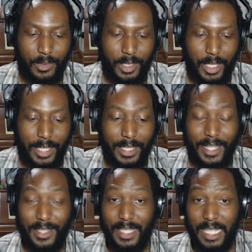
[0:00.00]
And
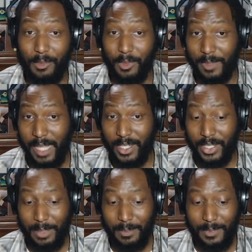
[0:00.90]
then
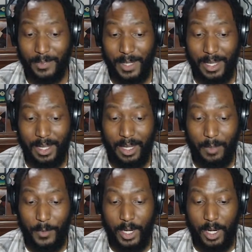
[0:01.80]
self-reflection.
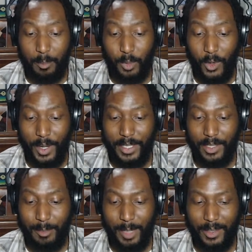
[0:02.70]
We are poised
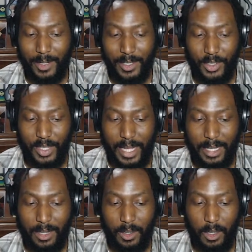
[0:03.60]
to better understand
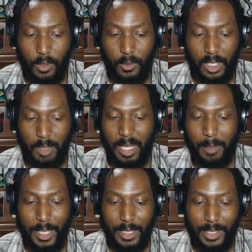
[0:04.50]
our own
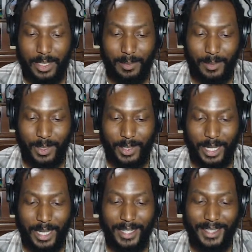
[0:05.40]
commitments.
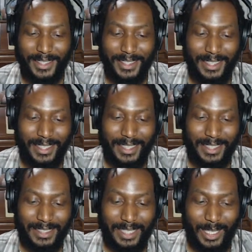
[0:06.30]
Okay.
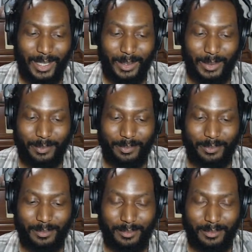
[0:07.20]
So,
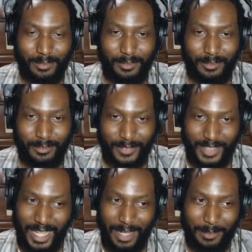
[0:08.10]

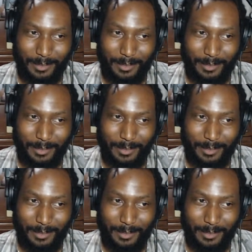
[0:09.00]
yeah.